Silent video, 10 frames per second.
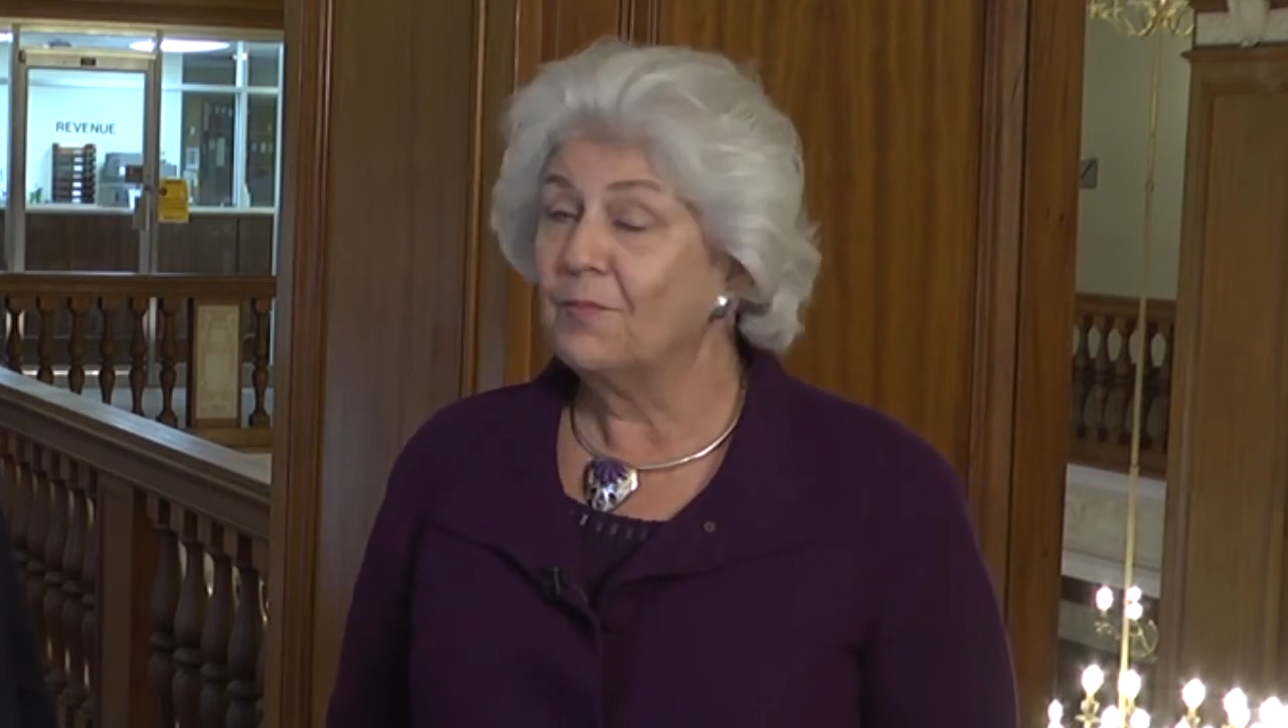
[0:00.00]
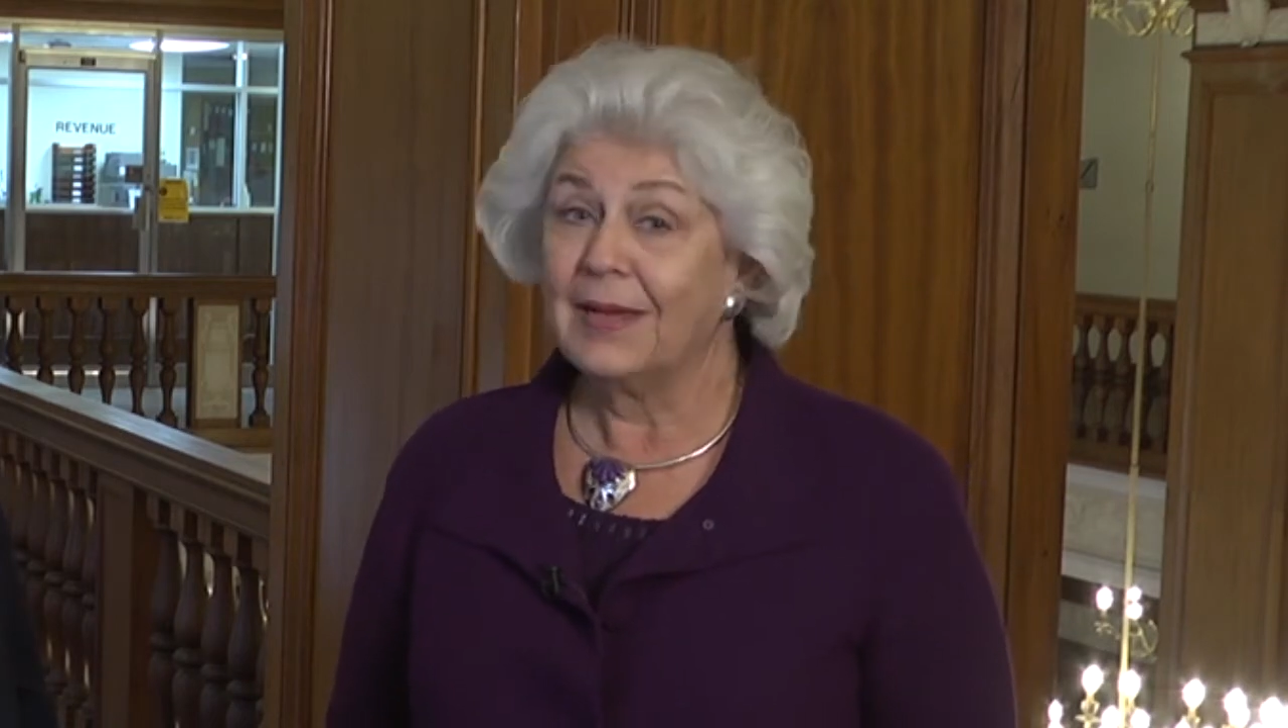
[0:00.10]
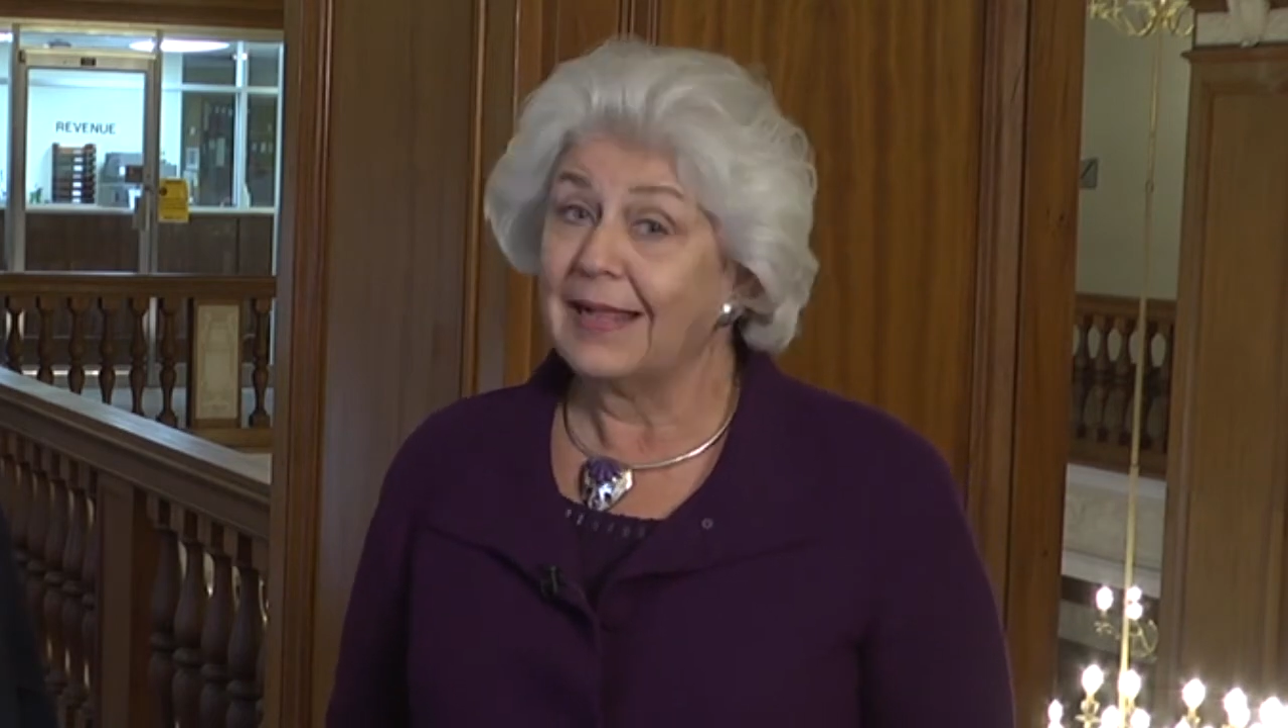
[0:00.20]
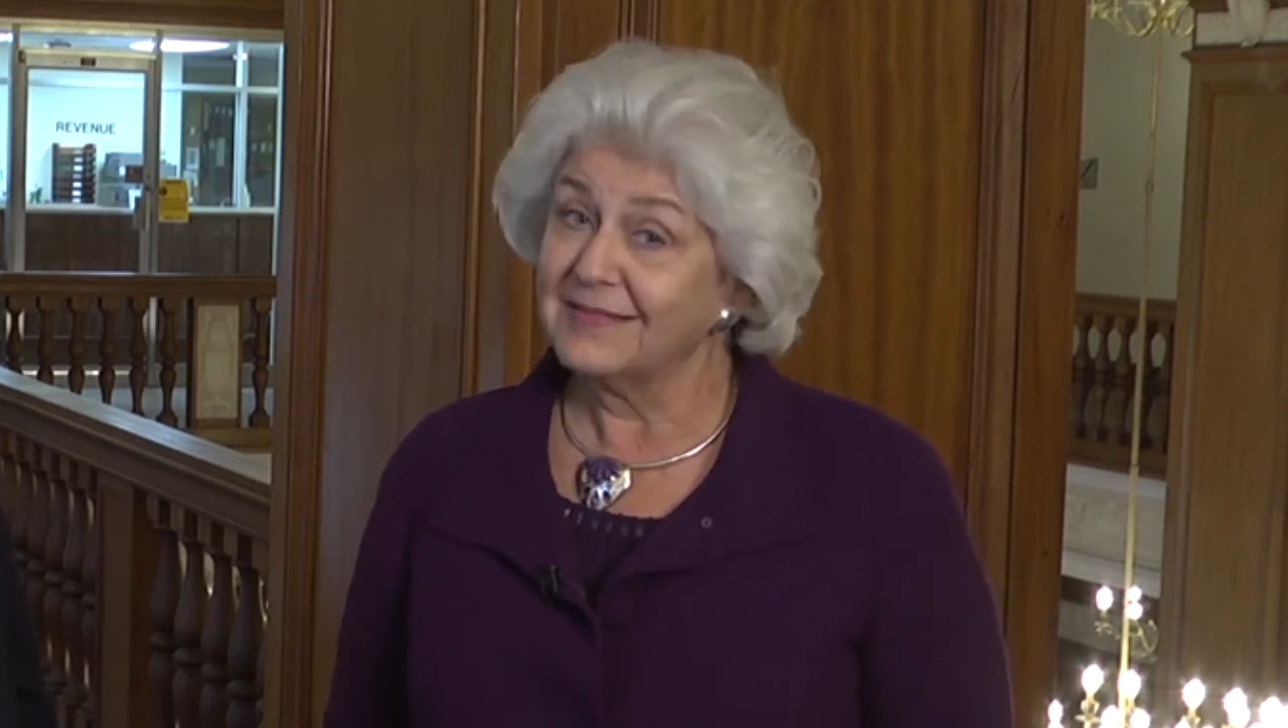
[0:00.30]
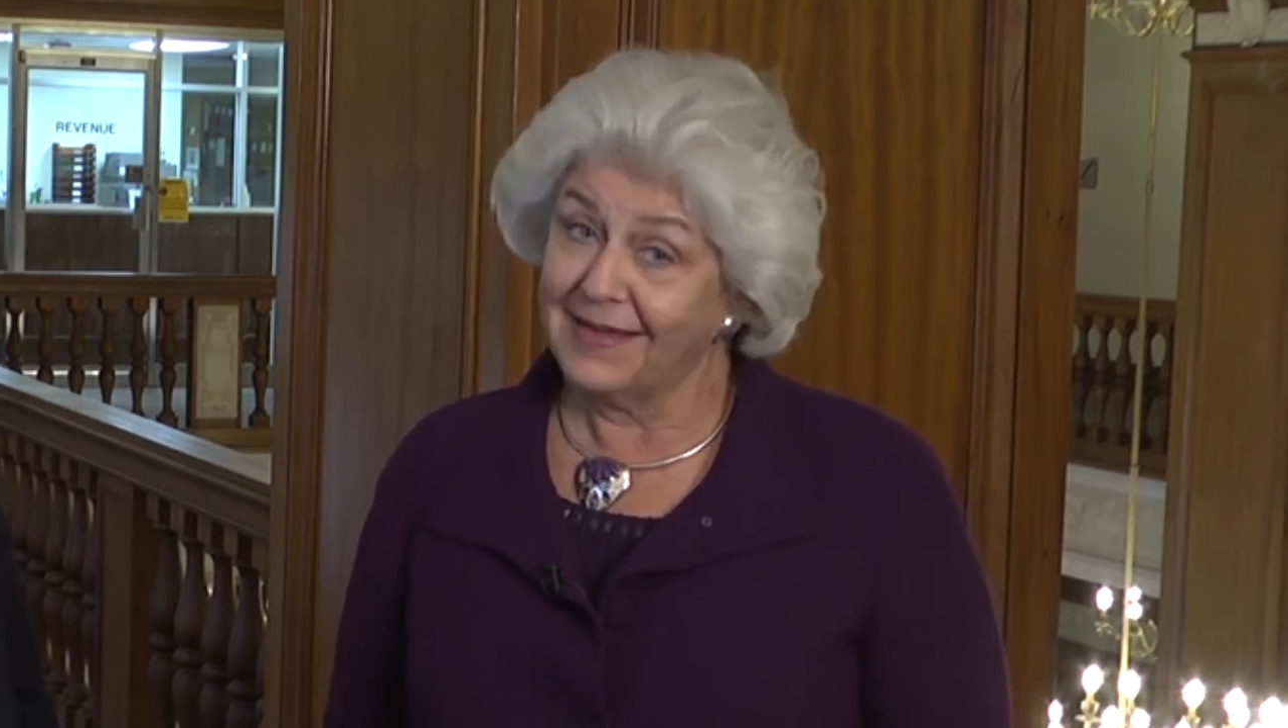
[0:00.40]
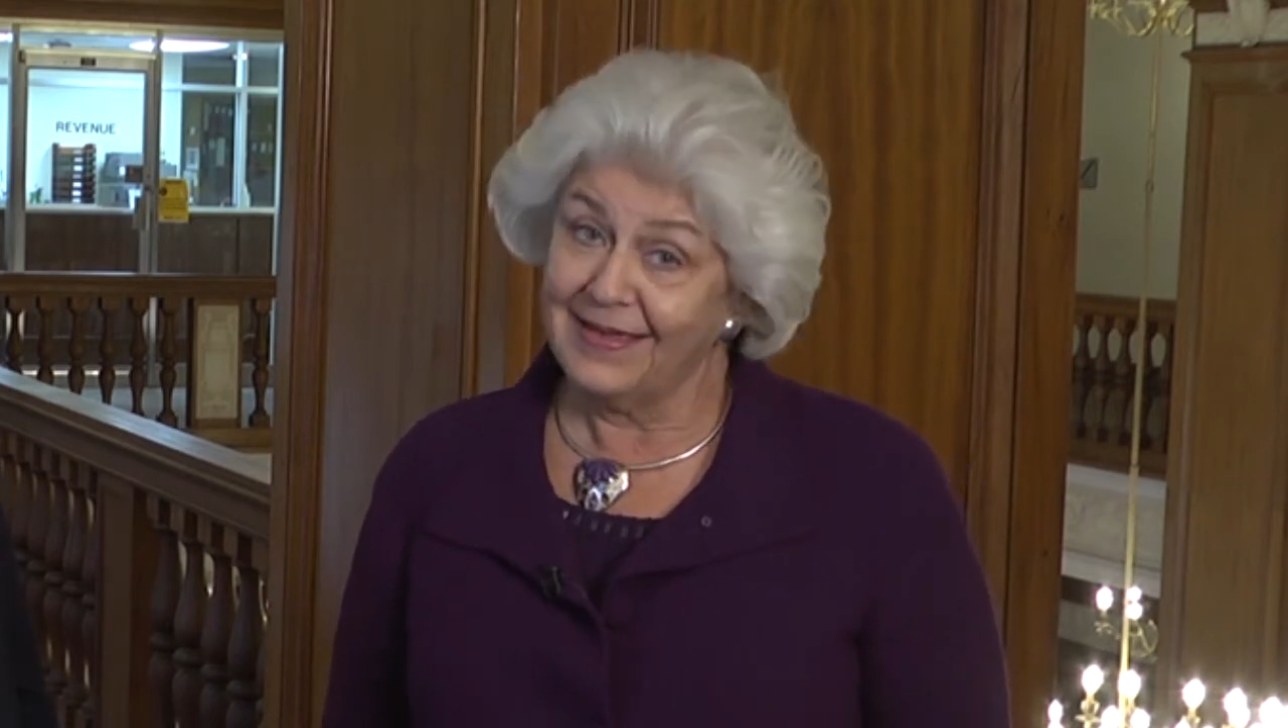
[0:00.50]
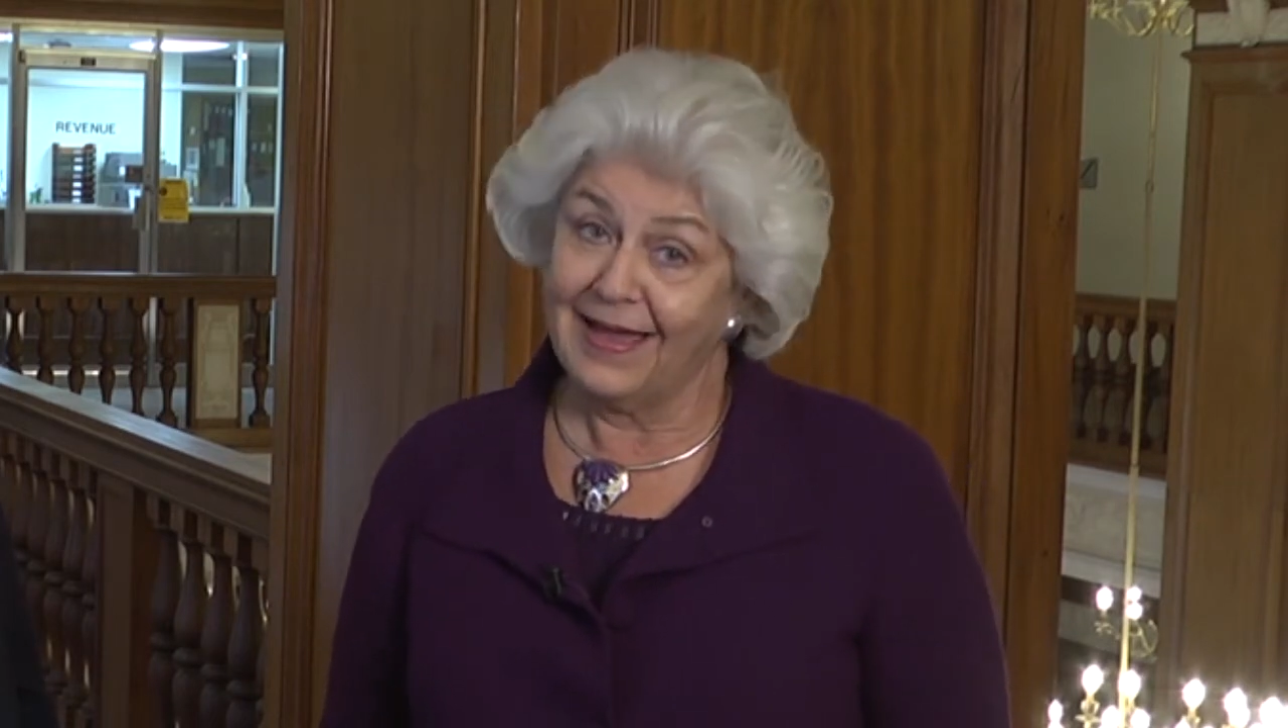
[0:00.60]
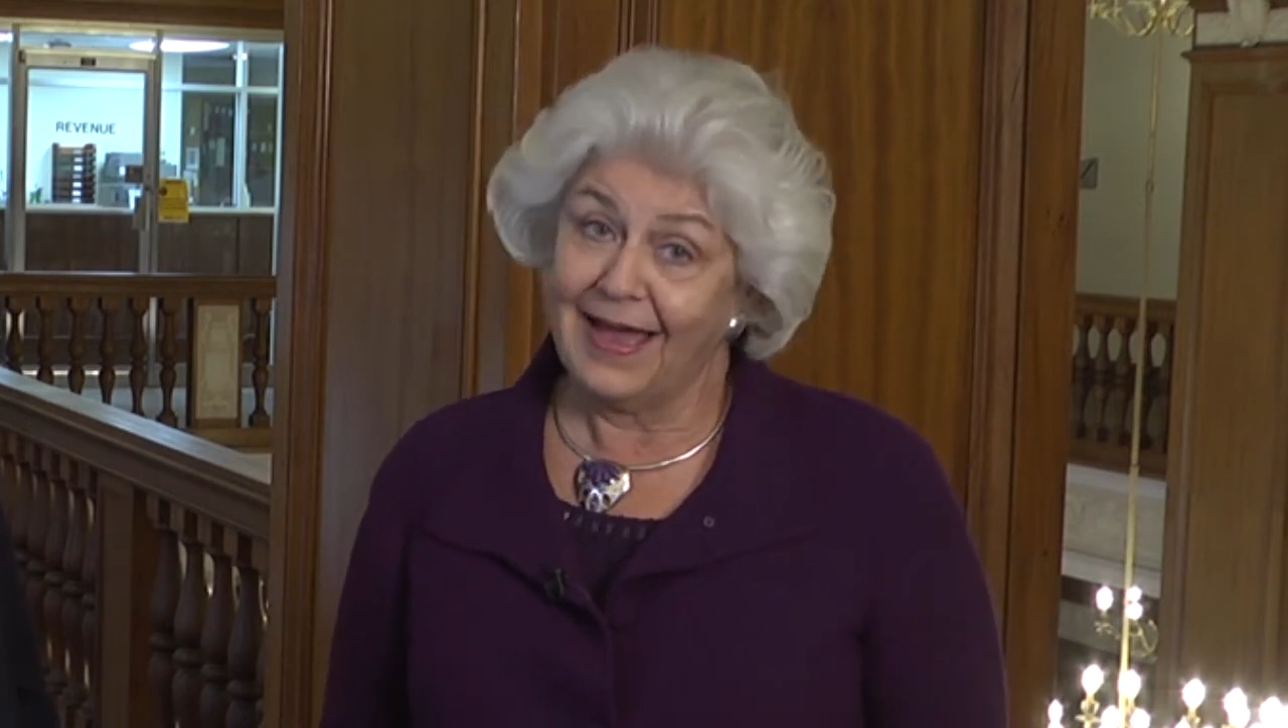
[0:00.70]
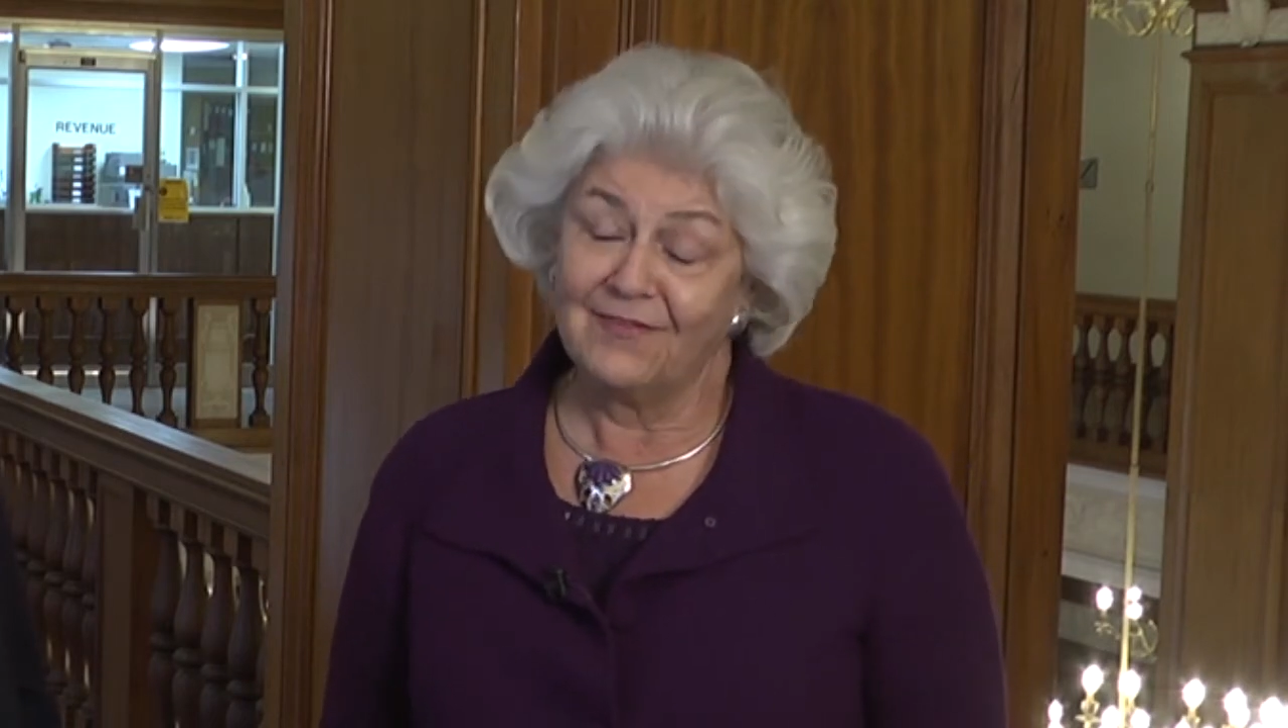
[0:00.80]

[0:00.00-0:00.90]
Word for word: But I'll tell you,